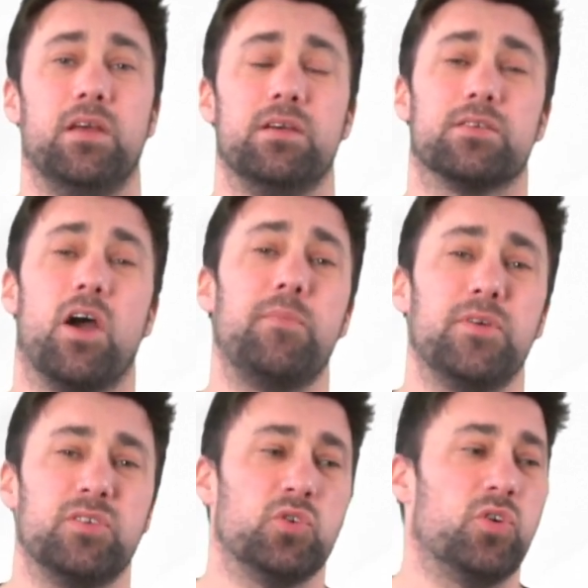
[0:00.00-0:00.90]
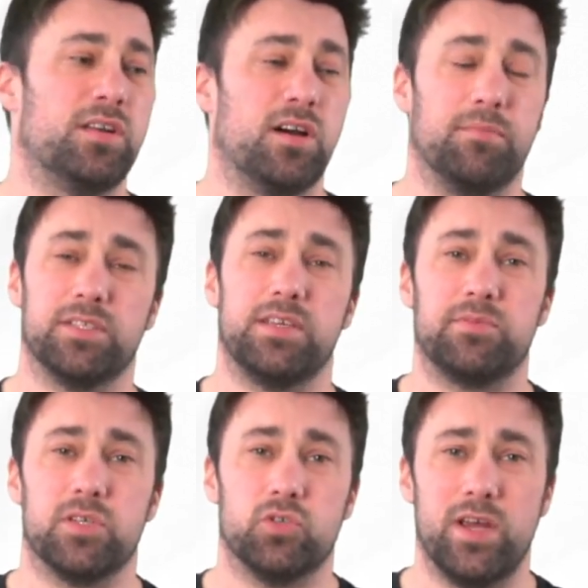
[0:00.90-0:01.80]
So I hope you enjoyed my
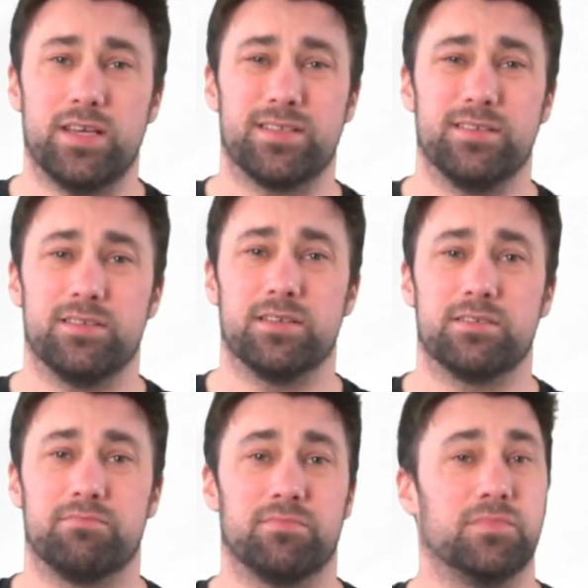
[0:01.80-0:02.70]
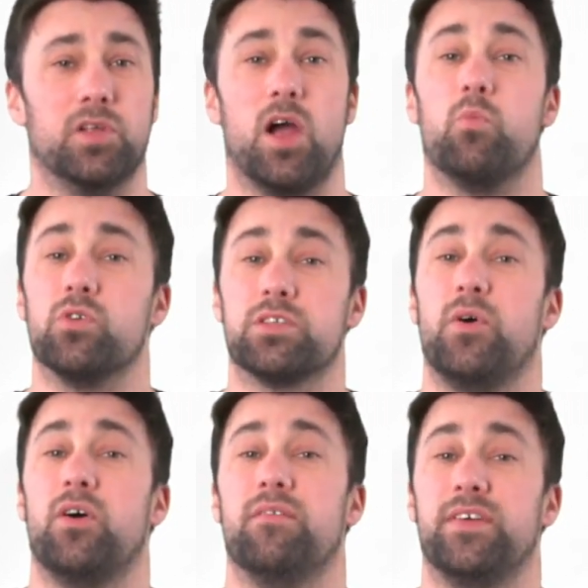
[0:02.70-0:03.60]
tips and tricks and just knowing what
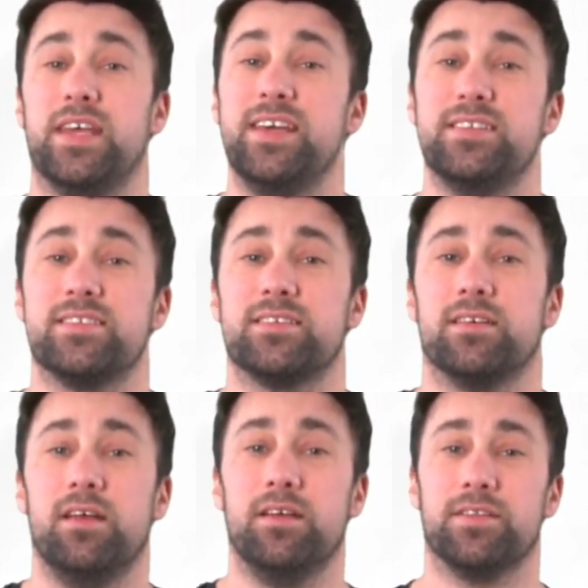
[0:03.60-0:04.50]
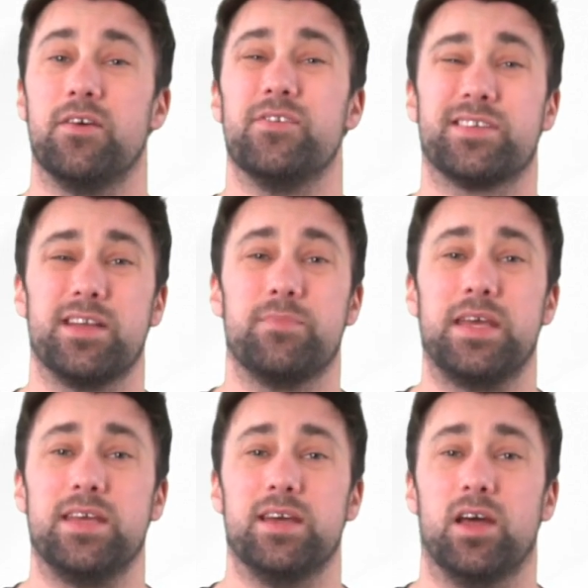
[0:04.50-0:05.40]
Spartan V is. There is going to
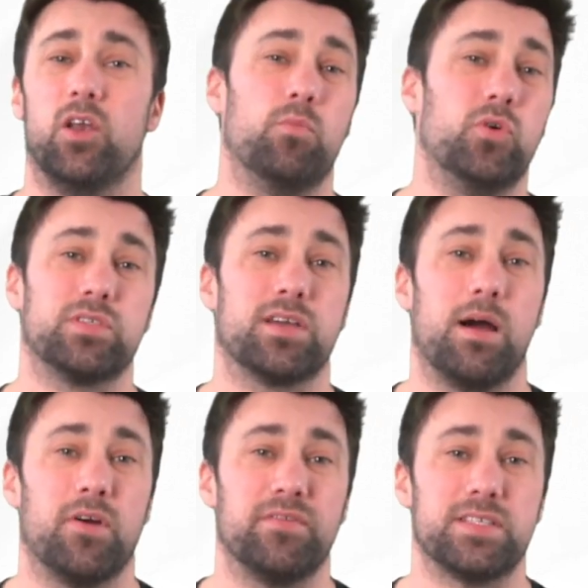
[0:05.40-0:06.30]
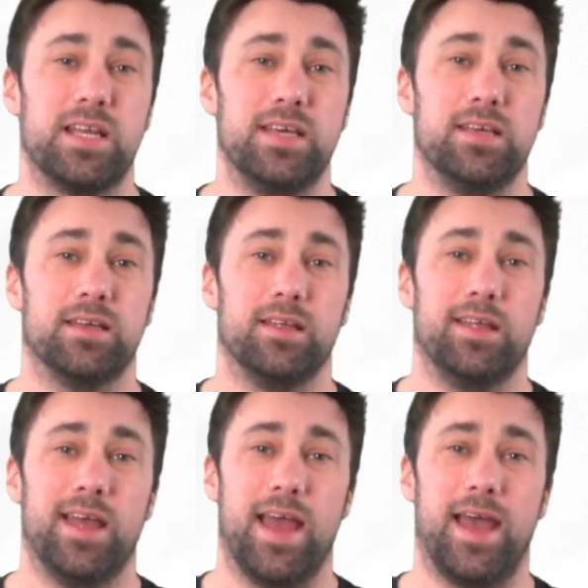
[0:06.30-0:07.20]
be a lot more to come, obviously,
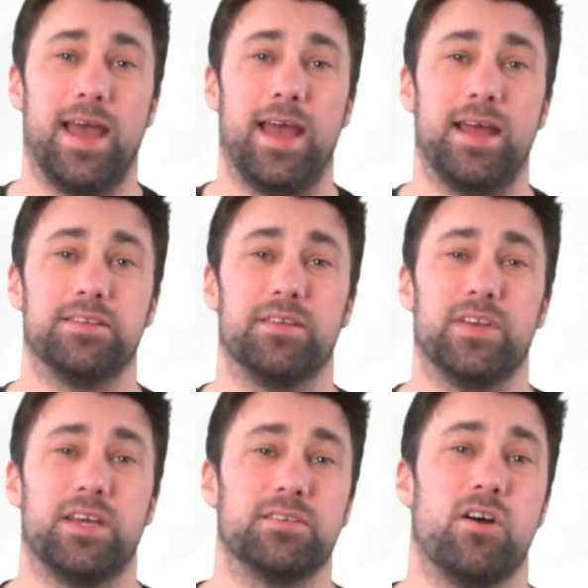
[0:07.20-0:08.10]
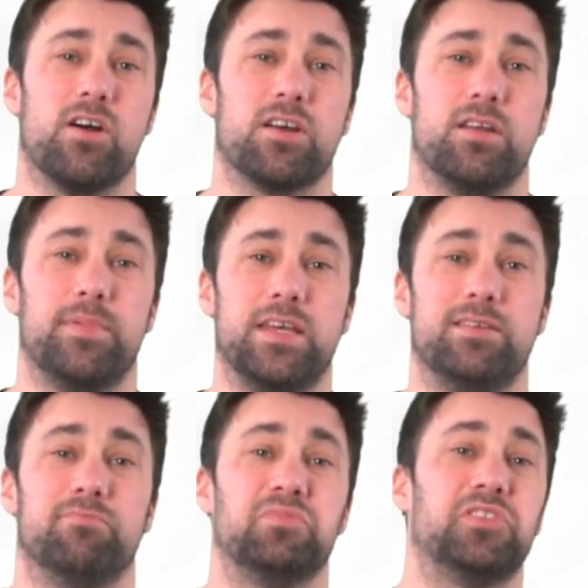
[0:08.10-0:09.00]
and the videos are going to
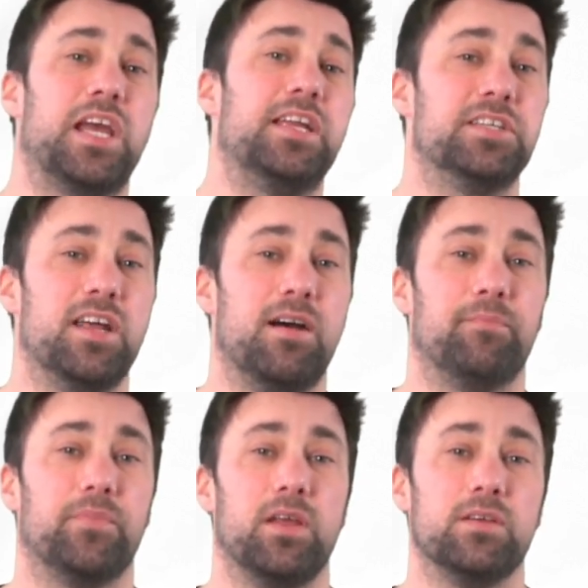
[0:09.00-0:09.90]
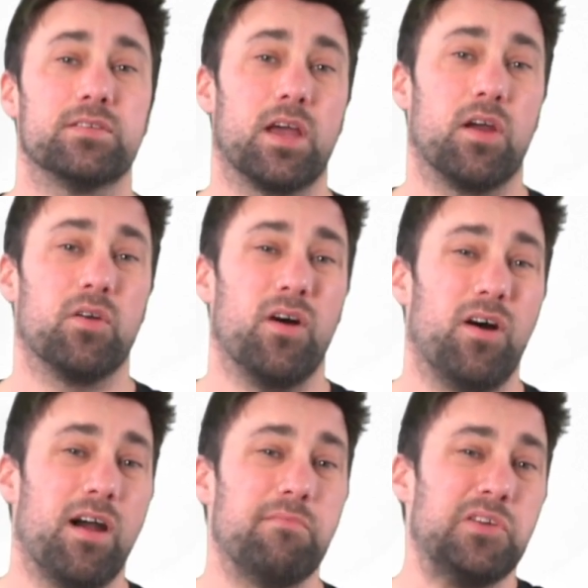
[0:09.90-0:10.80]
be changing up. So
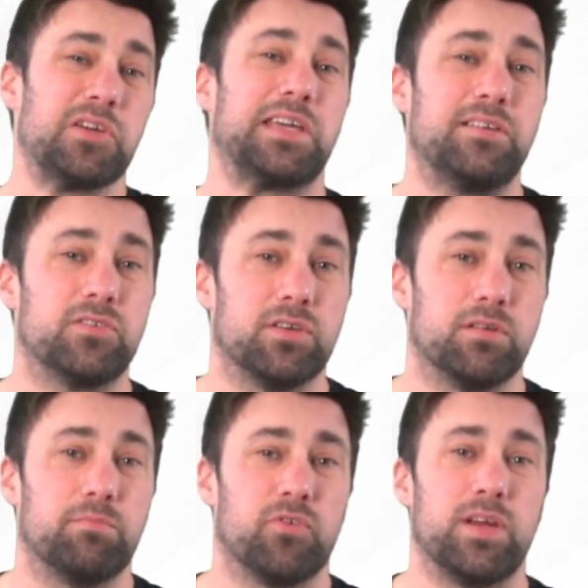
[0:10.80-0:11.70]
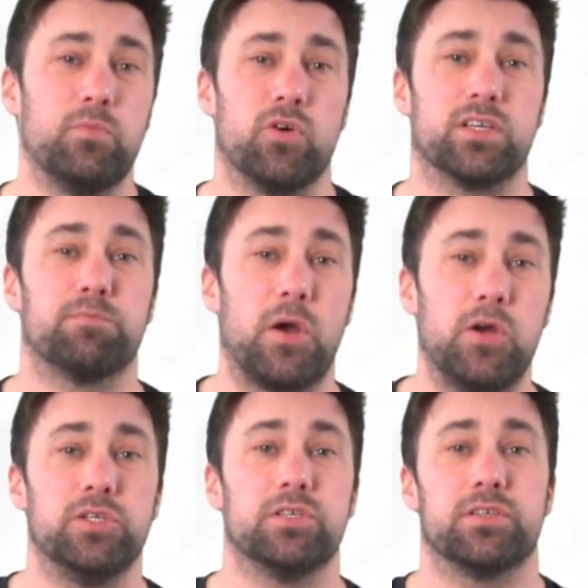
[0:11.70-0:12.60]
I'm looking to bring more
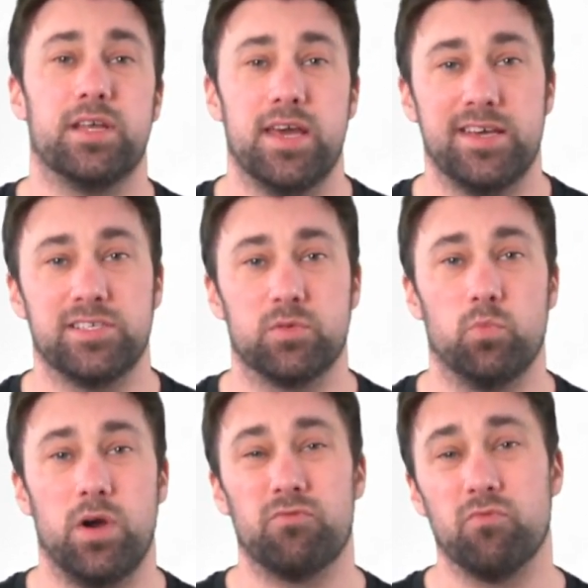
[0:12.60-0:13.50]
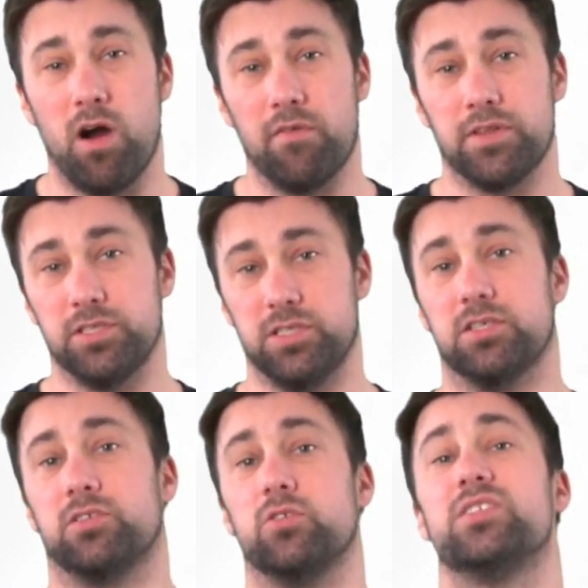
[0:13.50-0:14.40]
exposure to the hair system world rather than
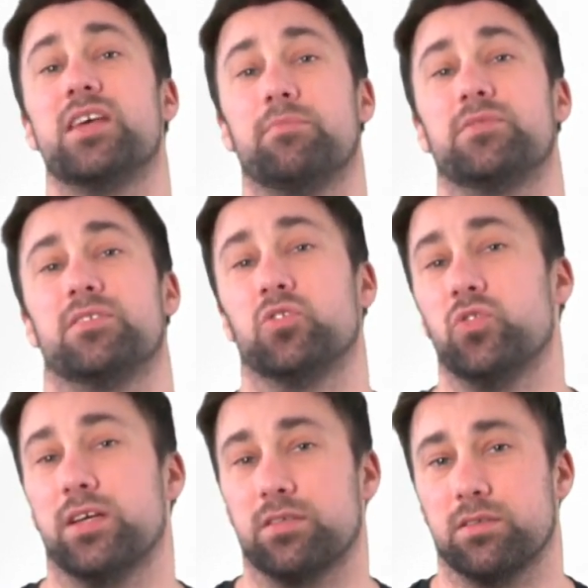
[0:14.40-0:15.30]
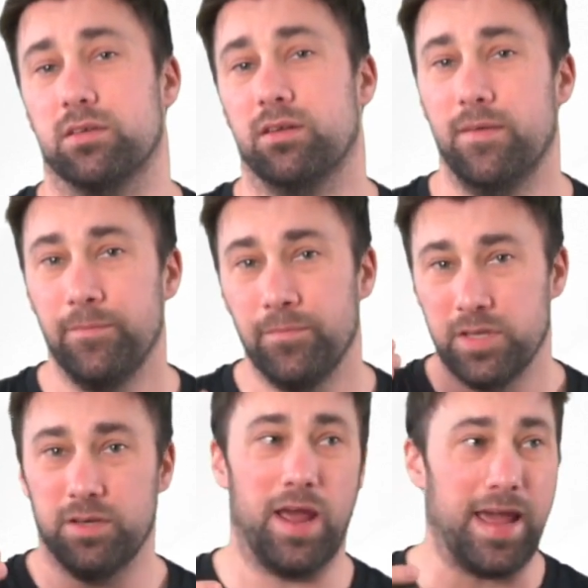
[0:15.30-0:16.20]
just do tips and tricks and
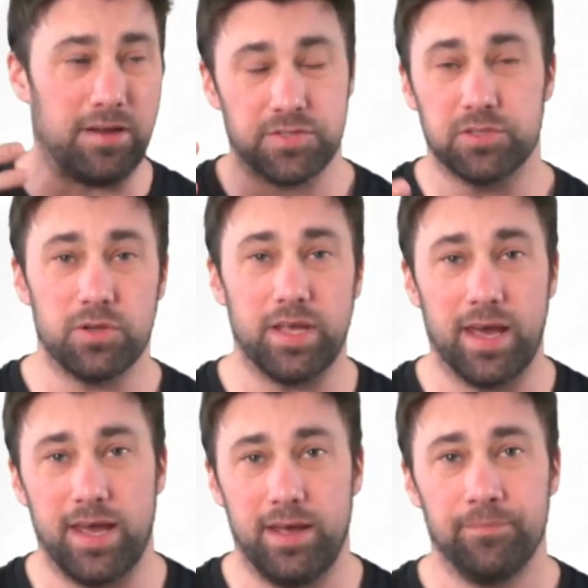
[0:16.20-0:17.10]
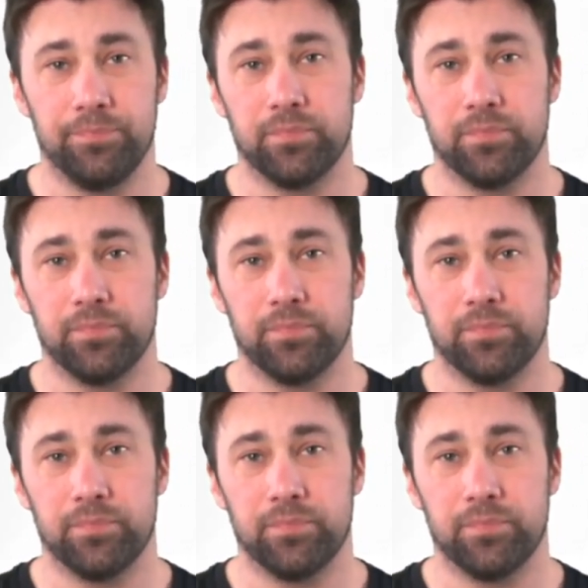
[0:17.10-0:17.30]
how to do the hair.